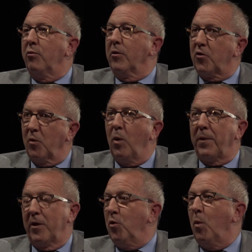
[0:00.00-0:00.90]
Bridge the one
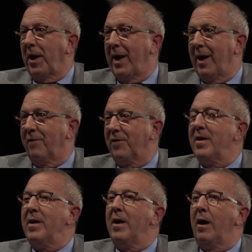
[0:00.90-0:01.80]
that you want to
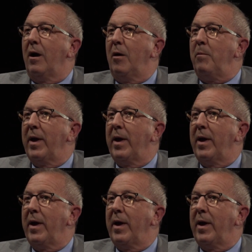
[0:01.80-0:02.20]
have?